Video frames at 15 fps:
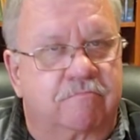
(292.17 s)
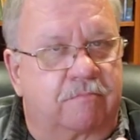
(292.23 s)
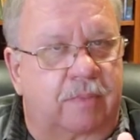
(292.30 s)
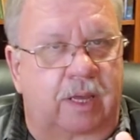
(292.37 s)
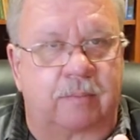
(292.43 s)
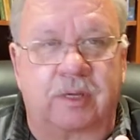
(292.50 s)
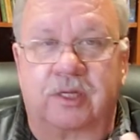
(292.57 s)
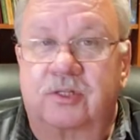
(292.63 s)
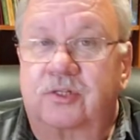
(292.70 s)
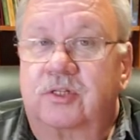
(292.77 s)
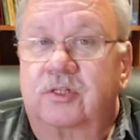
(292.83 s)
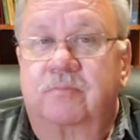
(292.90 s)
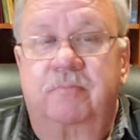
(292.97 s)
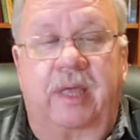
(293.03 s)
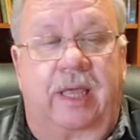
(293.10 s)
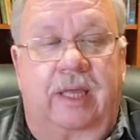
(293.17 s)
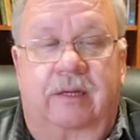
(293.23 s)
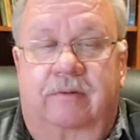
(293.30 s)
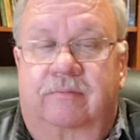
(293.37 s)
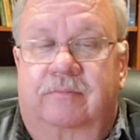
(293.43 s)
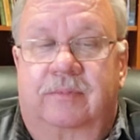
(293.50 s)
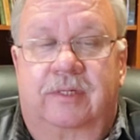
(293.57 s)
Maybe it's just me.
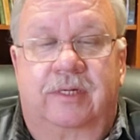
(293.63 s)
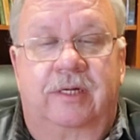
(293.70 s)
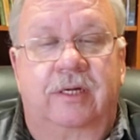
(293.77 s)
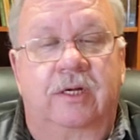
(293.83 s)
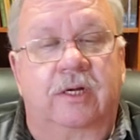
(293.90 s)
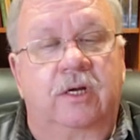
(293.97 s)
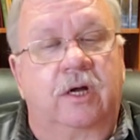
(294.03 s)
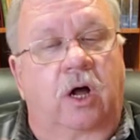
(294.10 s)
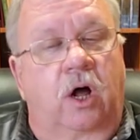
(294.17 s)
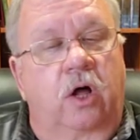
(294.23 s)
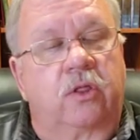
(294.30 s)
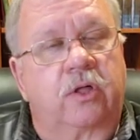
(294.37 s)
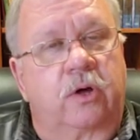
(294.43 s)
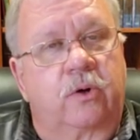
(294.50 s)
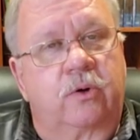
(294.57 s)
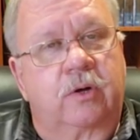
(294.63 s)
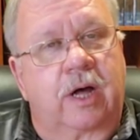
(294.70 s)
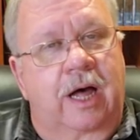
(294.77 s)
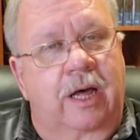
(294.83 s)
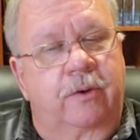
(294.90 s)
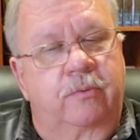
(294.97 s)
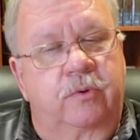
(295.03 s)
Although
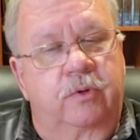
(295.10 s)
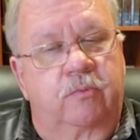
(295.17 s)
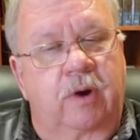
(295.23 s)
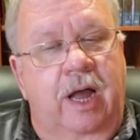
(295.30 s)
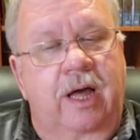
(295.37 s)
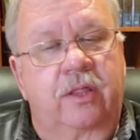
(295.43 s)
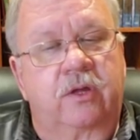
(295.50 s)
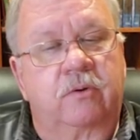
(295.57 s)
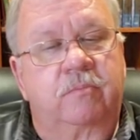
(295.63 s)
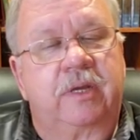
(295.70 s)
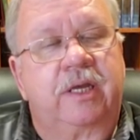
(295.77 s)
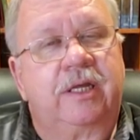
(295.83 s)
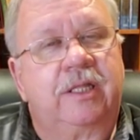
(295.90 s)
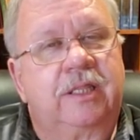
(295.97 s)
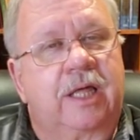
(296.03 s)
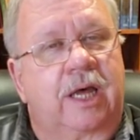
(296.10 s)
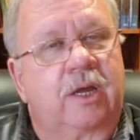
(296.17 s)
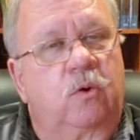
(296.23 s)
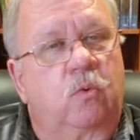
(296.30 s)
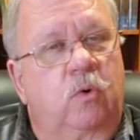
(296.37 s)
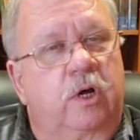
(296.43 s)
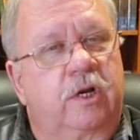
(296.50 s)
I would rather be
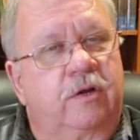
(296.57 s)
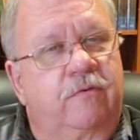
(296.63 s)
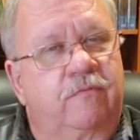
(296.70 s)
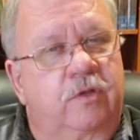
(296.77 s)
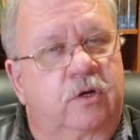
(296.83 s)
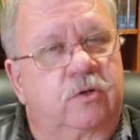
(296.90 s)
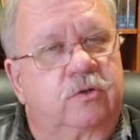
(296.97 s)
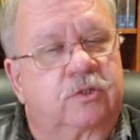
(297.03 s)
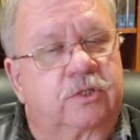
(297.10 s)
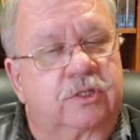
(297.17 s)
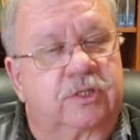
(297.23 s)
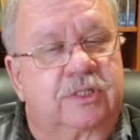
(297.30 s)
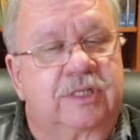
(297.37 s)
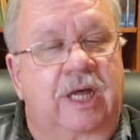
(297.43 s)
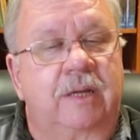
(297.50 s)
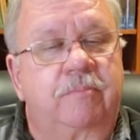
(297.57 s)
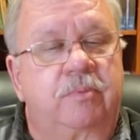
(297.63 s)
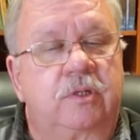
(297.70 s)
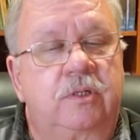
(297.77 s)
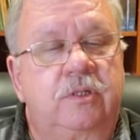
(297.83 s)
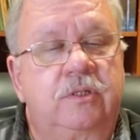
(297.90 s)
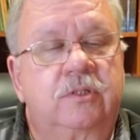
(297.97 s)
like one of those
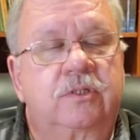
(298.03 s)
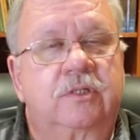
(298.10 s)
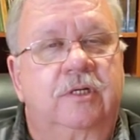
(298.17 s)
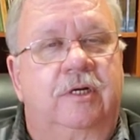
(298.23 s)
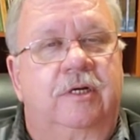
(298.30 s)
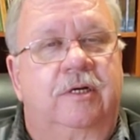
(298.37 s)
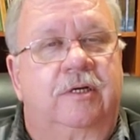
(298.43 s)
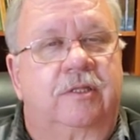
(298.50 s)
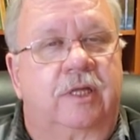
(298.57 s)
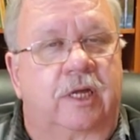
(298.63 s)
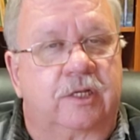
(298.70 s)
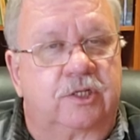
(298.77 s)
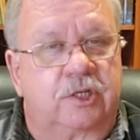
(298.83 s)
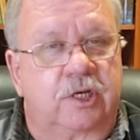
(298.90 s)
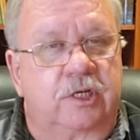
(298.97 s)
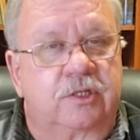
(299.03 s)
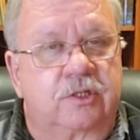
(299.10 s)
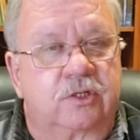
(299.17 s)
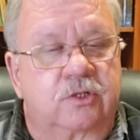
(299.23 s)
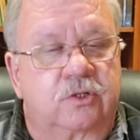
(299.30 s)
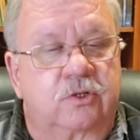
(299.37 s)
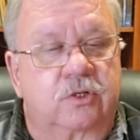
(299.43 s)
disciples that
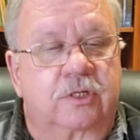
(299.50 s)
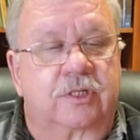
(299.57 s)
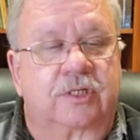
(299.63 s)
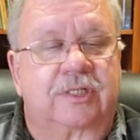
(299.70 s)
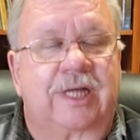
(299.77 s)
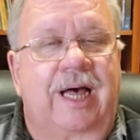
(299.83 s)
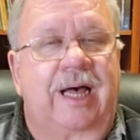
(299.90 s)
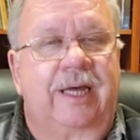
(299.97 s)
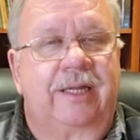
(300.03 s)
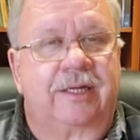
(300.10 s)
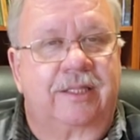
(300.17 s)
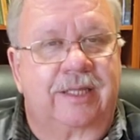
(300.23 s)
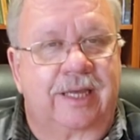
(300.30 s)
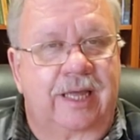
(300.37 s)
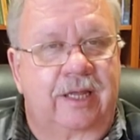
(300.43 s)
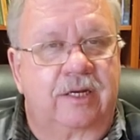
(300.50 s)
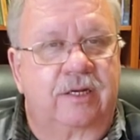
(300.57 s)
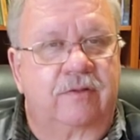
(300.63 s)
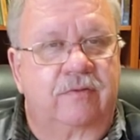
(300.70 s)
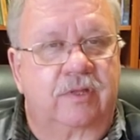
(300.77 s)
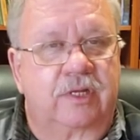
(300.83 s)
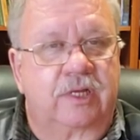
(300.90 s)
Jesus took aside at the end
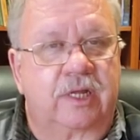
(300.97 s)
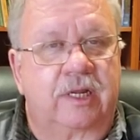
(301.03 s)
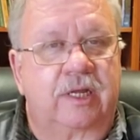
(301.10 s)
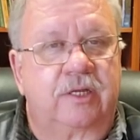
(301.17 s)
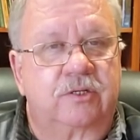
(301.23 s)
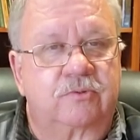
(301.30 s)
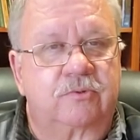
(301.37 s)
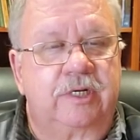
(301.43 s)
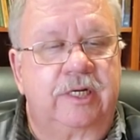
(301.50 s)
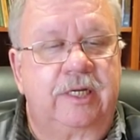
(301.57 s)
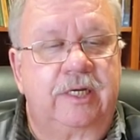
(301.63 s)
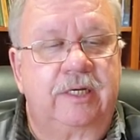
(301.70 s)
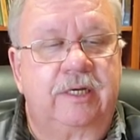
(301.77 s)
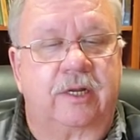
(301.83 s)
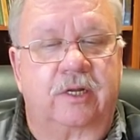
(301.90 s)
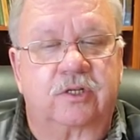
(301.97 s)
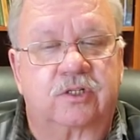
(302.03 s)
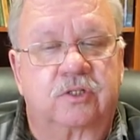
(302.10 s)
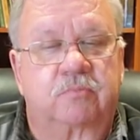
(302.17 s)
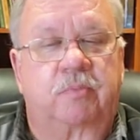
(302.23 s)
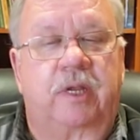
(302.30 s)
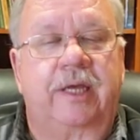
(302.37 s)
of today's reading and
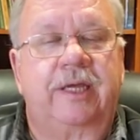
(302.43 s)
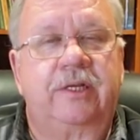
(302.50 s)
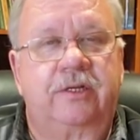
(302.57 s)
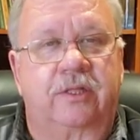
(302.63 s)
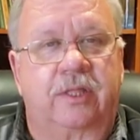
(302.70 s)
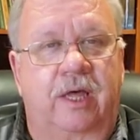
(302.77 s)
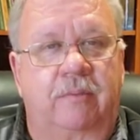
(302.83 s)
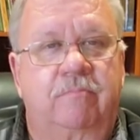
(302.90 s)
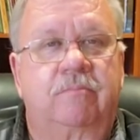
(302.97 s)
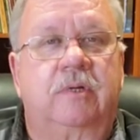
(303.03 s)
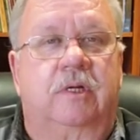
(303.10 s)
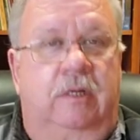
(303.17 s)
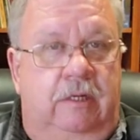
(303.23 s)
explained to them